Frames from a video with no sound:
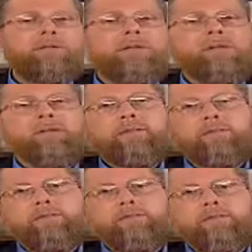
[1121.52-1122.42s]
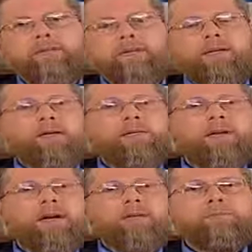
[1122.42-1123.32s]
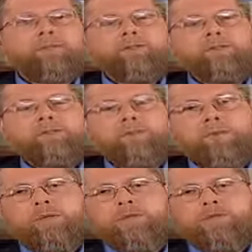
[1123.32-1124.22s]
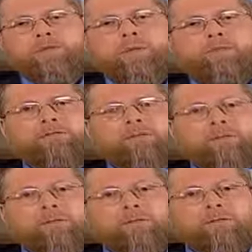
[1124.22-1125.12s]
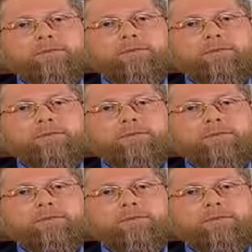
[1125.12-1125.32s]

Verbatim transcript: there, Guide me to the religion of truth,